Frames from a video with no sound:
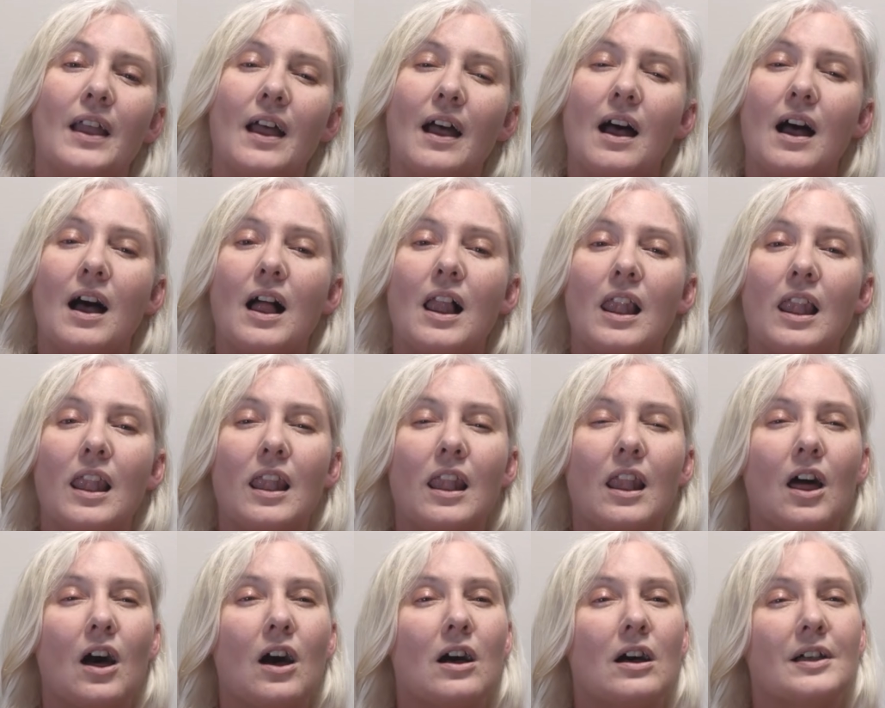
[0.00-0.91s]

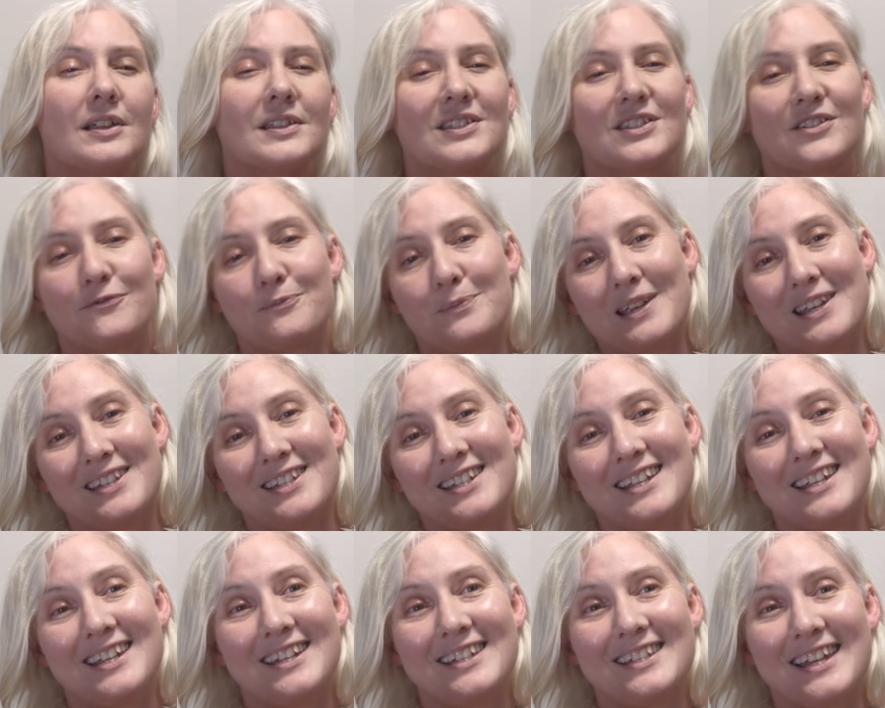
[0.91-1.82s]
Lots of PTE
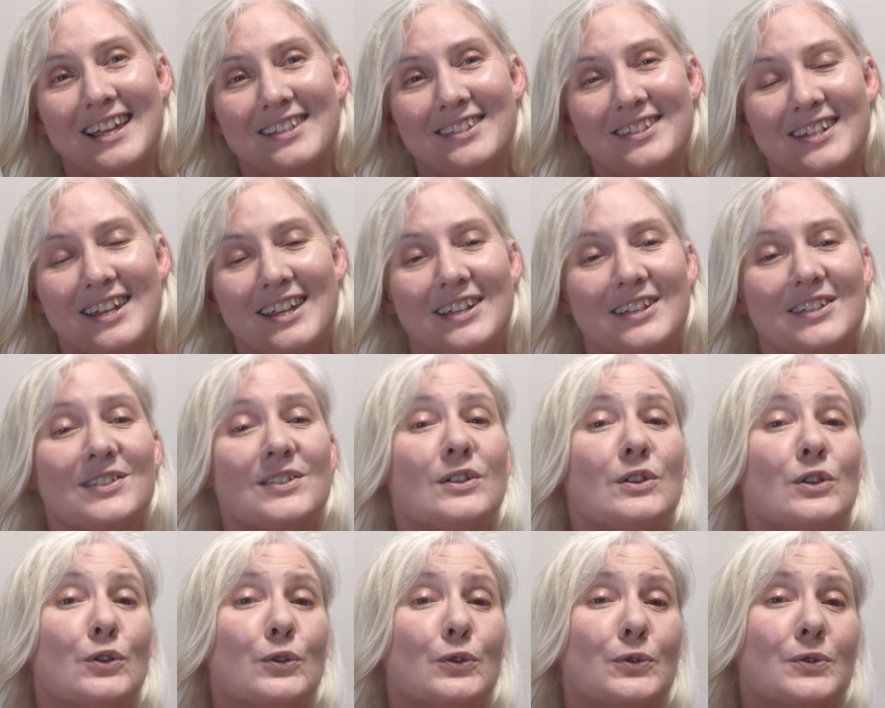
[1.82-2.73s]
test takers use